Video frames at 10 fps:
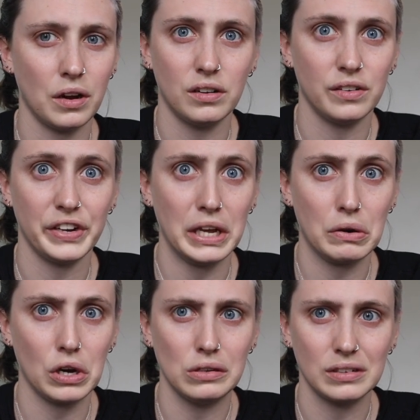on a video
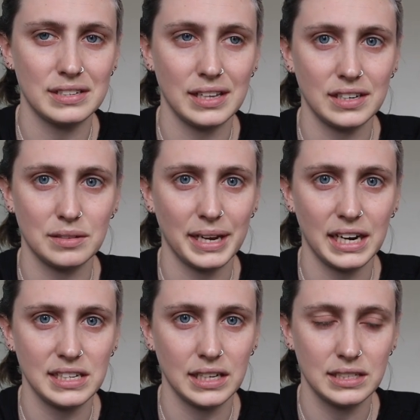call because that doesn't make
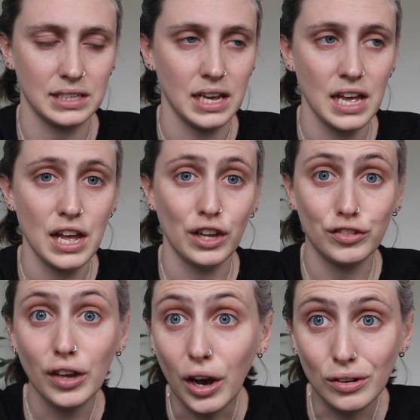any sense.
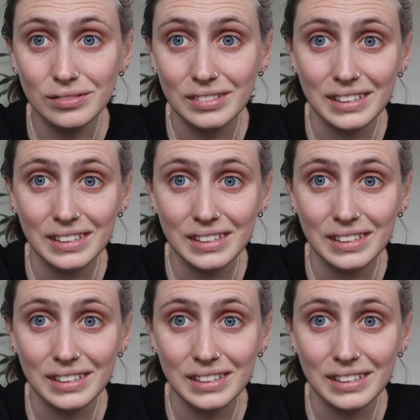So